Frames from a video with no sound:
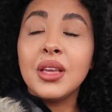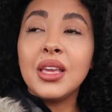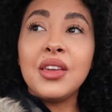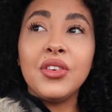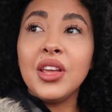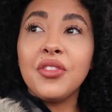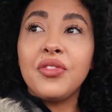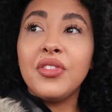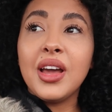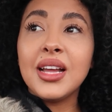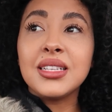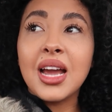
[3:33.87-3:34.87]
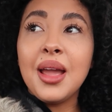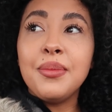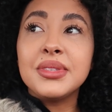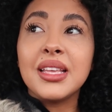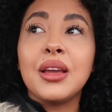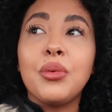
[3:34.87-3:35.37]
even if at
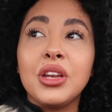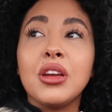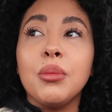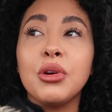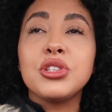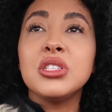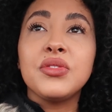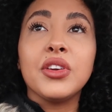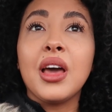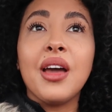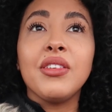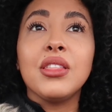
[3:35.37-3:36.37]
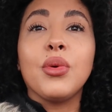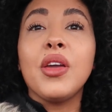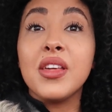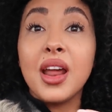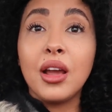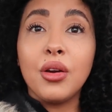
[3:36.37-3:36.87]
times, like when your emotions feel heavy, the way
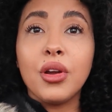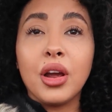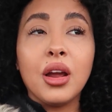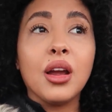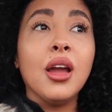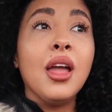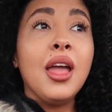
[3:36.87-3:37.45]
that I go to her,